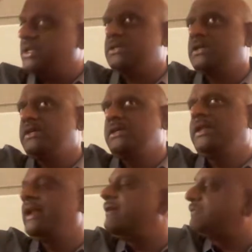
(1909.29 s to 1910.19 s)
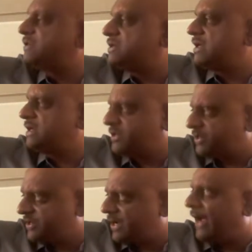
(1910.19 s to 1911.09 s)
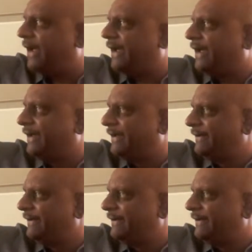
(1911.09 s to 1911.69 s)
That's the reason their FSH-LH is high.